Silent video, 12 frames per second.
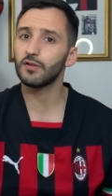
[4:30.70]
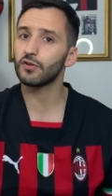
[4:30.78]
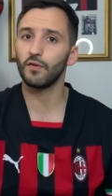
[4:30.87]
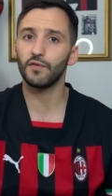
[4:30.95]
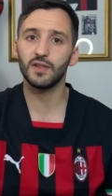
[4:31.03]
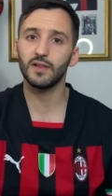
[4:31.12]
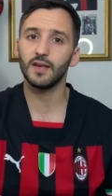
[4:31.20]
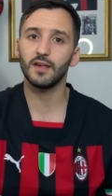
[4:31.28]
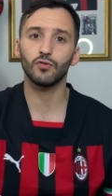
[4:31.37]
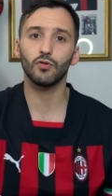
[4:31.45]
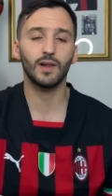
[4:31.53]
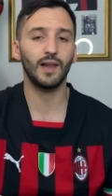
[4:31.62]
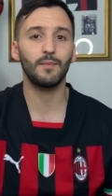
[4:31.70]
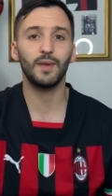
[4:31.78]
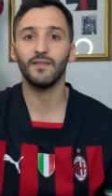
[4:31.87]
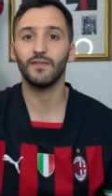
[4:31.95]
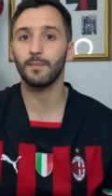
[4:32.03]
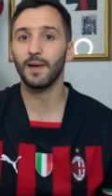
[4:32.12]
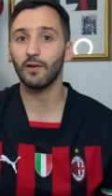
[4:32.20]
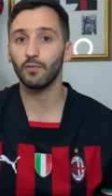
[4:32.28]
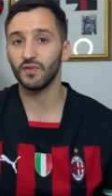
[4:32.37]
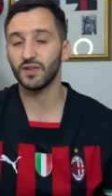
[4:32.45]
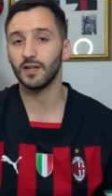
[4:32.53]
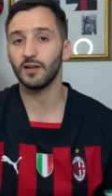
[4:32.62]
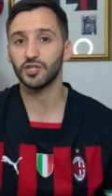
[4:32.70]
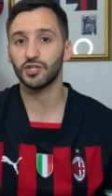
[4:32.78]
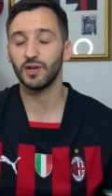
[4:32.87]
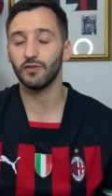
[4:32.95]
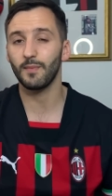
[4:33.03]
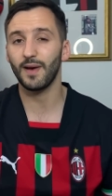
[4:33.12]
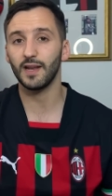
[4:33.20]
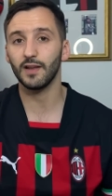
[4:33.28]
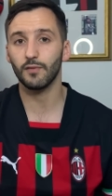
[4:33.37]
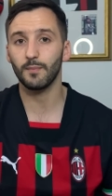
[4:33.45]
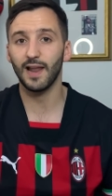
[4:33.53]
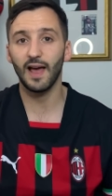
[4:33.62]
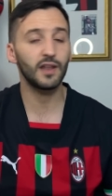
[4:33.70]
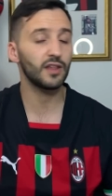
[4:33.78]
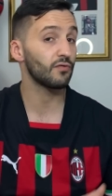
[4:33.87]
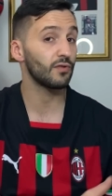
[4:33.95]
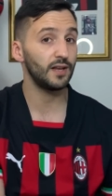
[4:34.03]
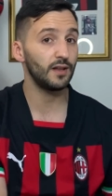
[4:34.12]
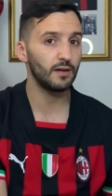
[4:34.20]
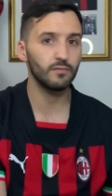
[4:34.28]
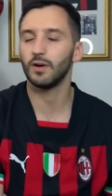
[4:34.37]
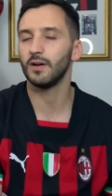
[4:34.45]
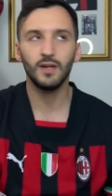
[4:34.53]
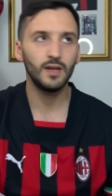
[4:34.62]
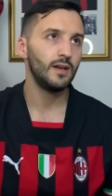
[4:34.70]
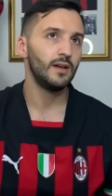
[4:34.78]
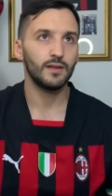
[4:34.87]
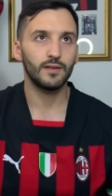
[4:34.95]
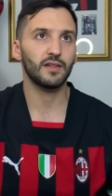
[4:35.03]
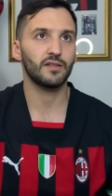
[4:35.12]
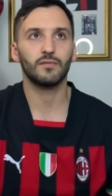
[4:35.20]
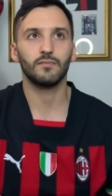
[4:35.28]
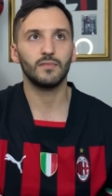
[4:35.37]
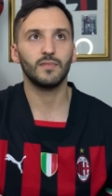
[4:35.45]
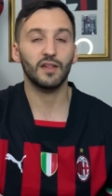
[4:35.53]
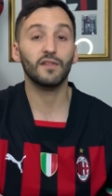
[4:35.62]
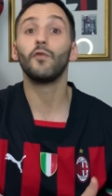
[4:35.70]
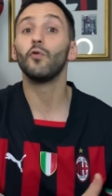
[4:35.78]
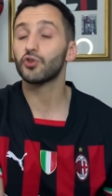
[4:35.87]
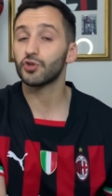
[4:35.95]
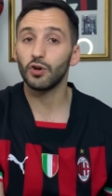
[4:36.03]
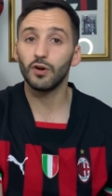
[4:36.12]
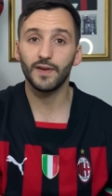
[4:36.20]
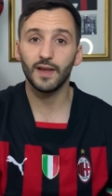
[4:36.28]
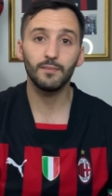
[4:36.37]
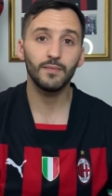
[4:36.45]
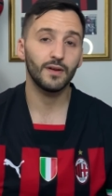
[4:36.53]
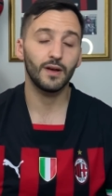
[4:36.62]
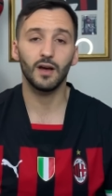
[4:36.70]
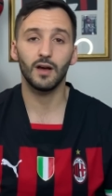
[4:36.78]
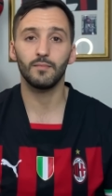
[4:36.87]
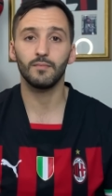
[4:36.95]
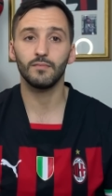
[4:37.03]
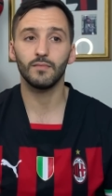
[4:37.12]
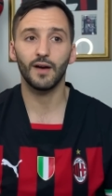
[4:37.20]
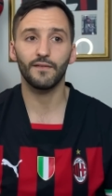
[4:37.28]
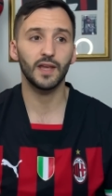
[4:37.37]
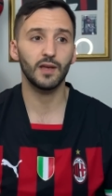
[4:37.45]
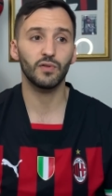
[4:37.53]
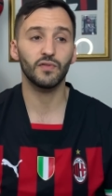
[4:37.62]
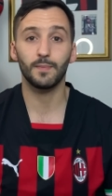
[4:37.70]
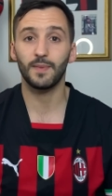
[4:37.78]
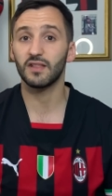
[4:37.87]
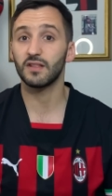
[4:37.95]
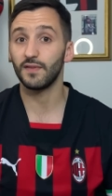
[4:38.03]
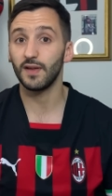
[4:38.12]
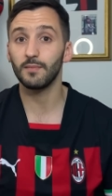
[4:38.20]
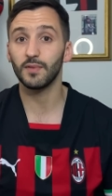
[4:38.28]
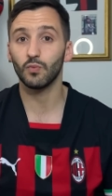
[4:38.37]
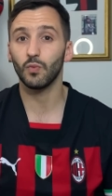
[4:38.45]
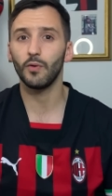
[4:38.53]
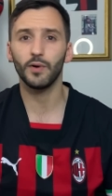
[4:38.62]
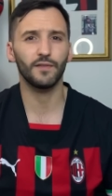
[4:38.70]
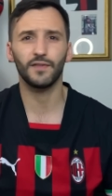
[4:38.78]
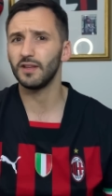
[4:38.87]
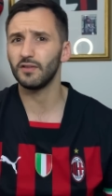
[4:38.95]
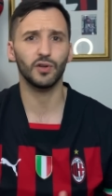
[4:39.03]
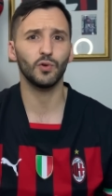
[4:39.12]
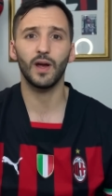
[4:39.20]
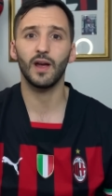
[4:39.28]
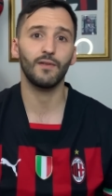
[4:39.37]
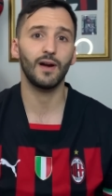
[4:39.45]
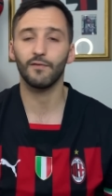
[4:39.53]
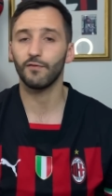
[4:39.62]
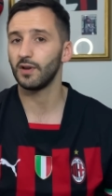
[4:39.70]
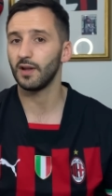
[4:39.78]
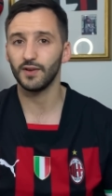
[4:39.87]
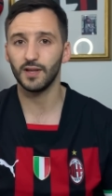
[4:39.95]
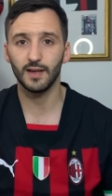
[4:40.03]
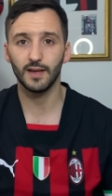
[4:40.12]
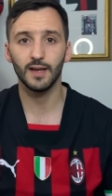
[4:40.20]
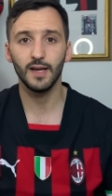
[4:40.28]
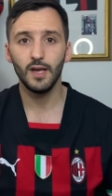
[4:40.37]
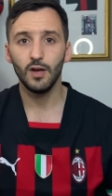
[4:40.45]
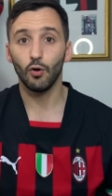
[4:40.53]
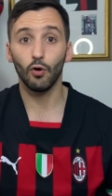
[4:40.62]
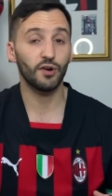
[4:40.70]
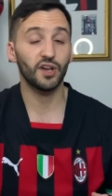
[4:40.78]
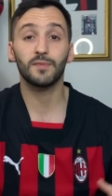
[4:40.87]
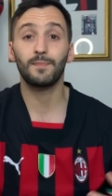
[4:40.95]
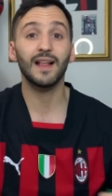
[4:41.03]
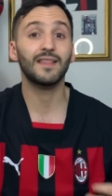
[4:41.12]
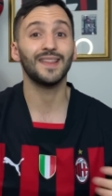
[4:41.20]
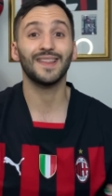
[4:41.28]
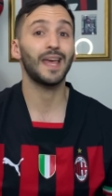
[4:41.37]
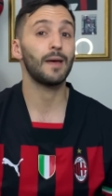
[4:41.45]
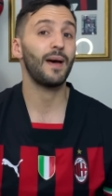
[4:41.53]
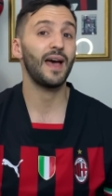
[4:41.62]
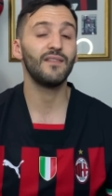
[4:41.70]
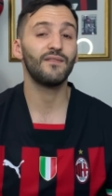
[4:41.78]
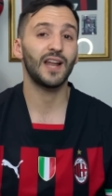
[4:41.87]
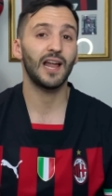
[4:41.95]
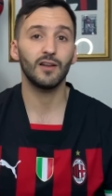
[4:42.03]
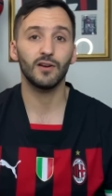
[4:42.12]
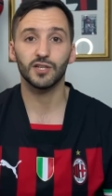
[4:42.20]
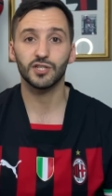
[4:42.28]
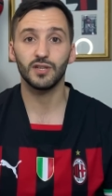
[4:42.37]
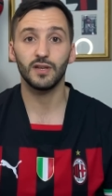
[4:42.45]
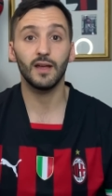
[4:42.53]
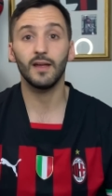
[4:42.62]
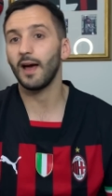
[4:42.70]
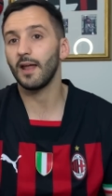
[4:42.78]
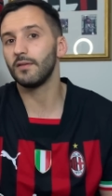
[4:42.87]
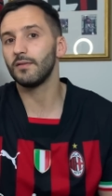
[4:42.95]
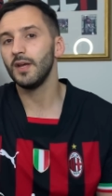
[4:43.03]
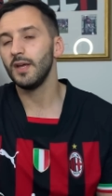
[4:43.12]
so obviously he's not claiming anything back with his last year remaining from Milan. That's really not. That's that's fortunate of him. Um, I think it was for the best of him as well. And I think he's going to wait around for another year or expecting to get paid for that last year. And